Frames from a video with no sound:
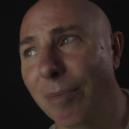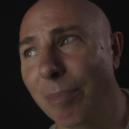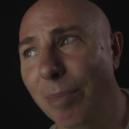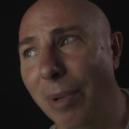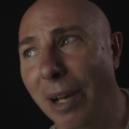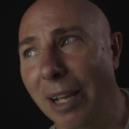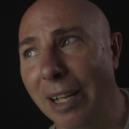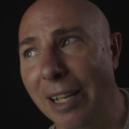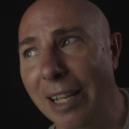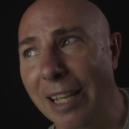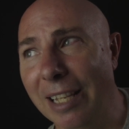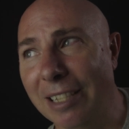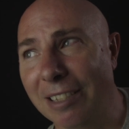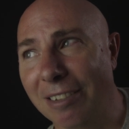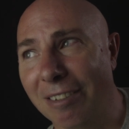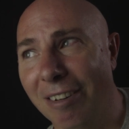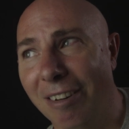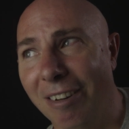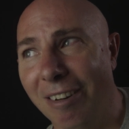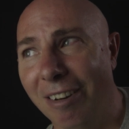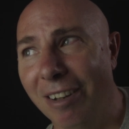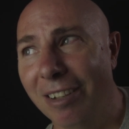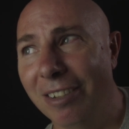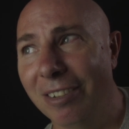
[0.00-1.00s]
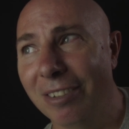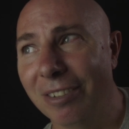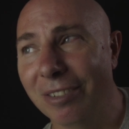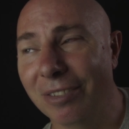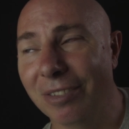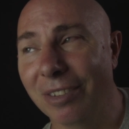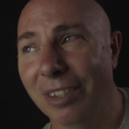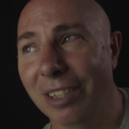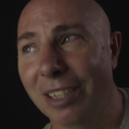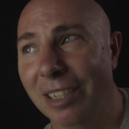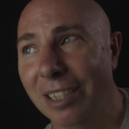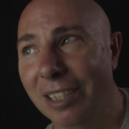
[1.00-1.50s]
But it's kind of
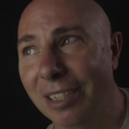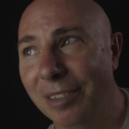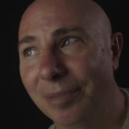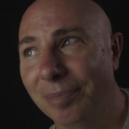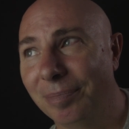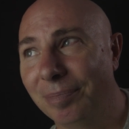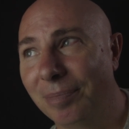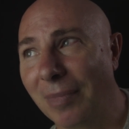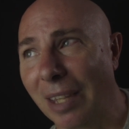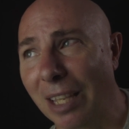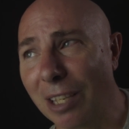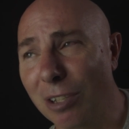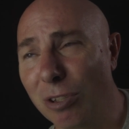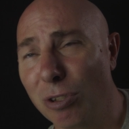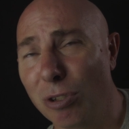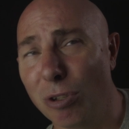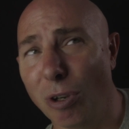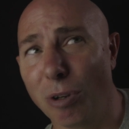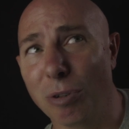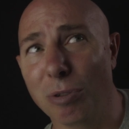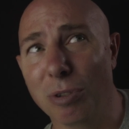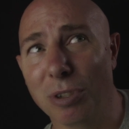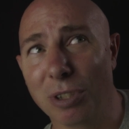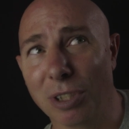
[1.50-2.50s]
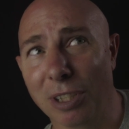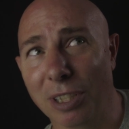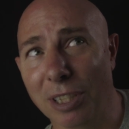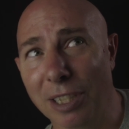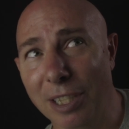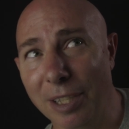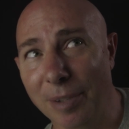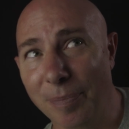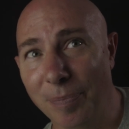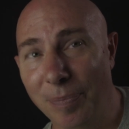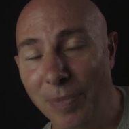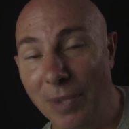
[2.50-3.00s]

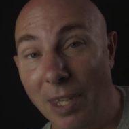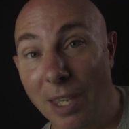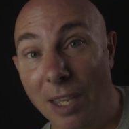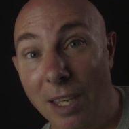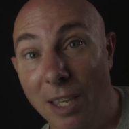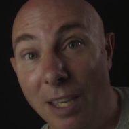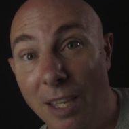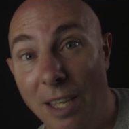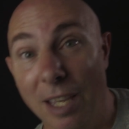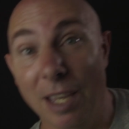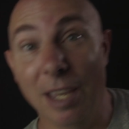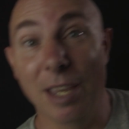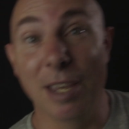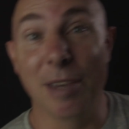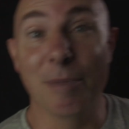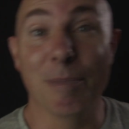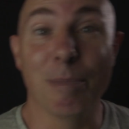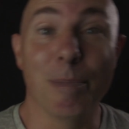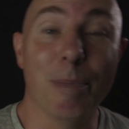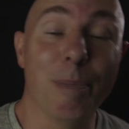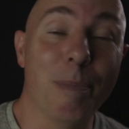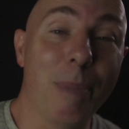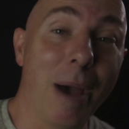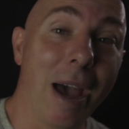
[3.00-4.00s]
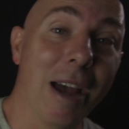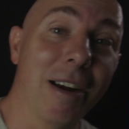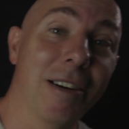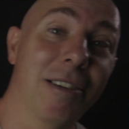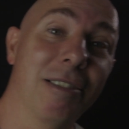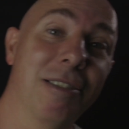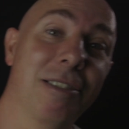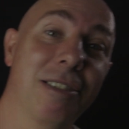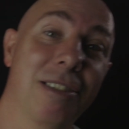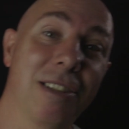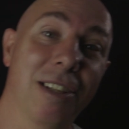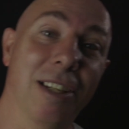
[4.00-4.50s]
socially
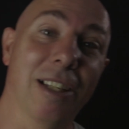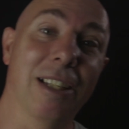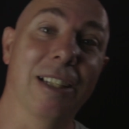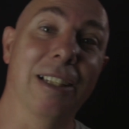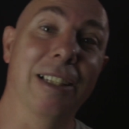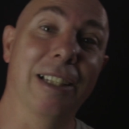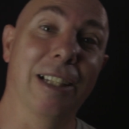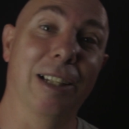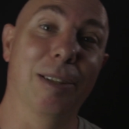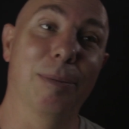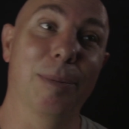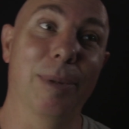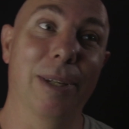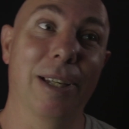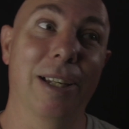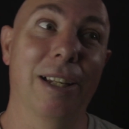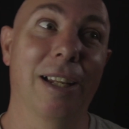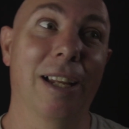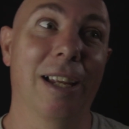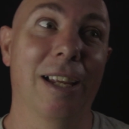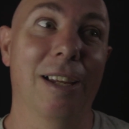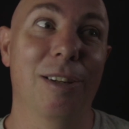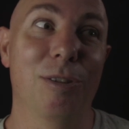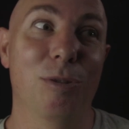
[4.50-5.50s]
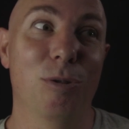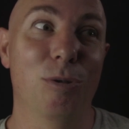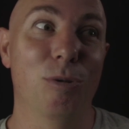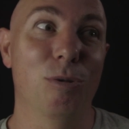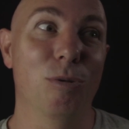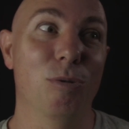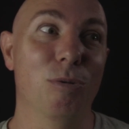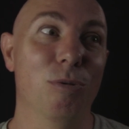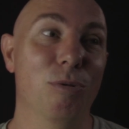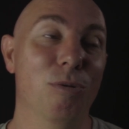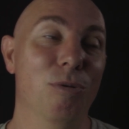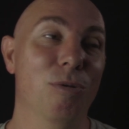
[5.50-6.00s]
embarrassing a little bit
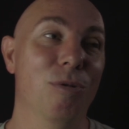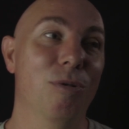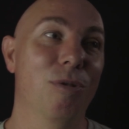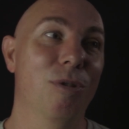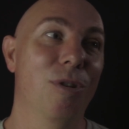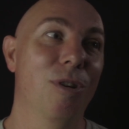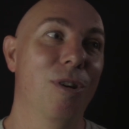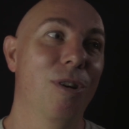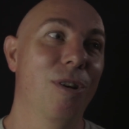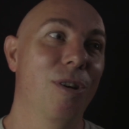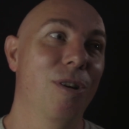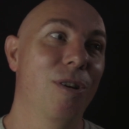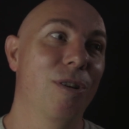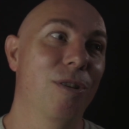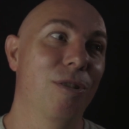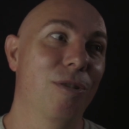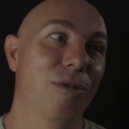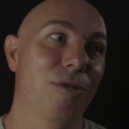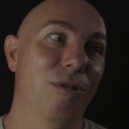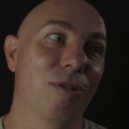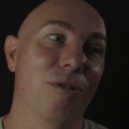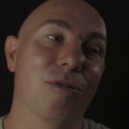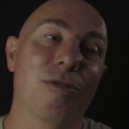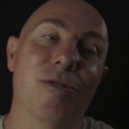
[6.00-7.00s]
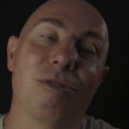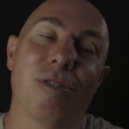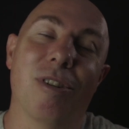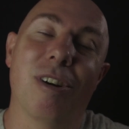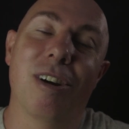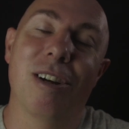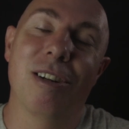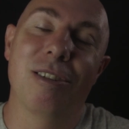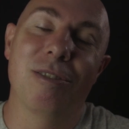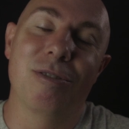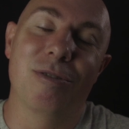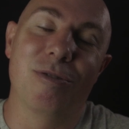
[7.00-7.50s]
to
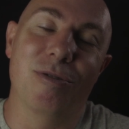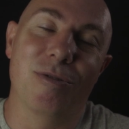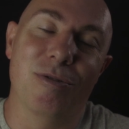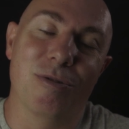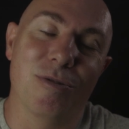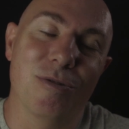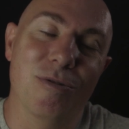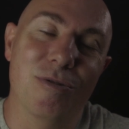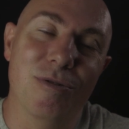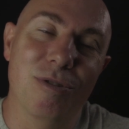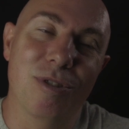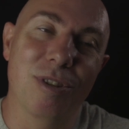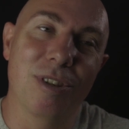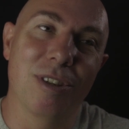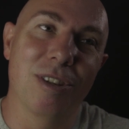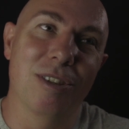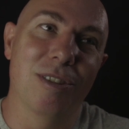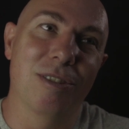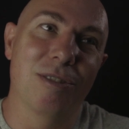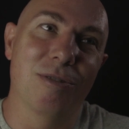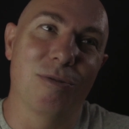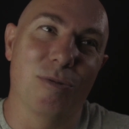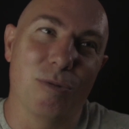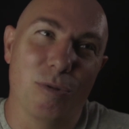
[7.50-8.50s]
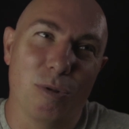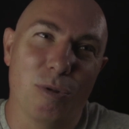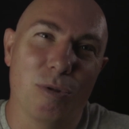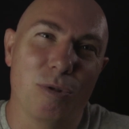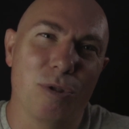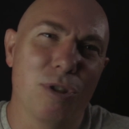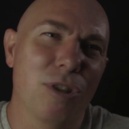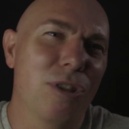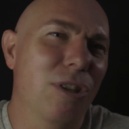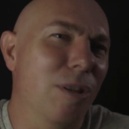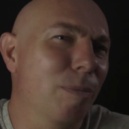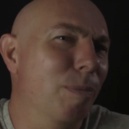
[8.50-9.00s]
try and do this, or
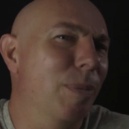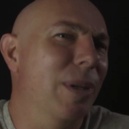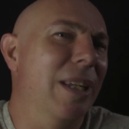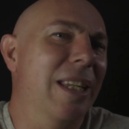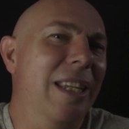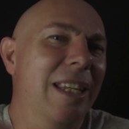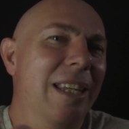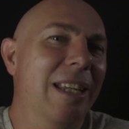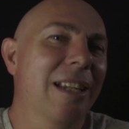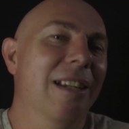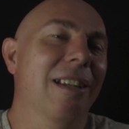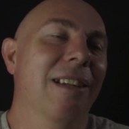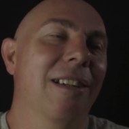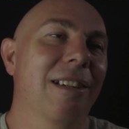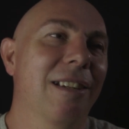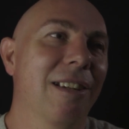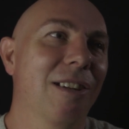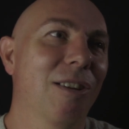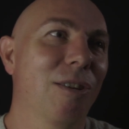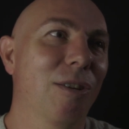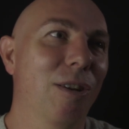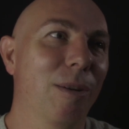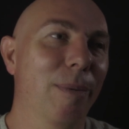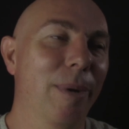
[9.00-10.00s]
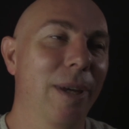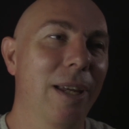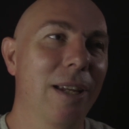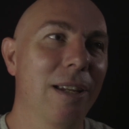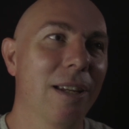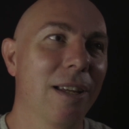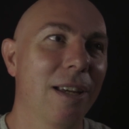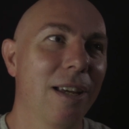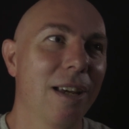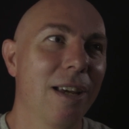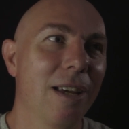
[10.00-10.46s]
just to begin it, you know what I mean?